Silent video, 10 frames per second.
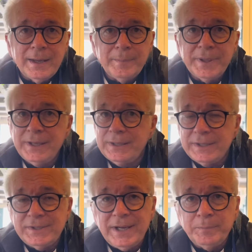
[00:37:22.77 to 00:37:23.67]
But then they
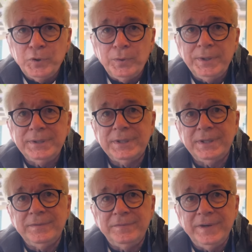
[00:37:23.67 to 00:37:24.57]
stop going to
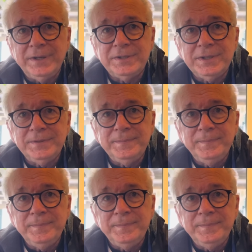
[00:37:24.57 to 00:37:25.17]
confession.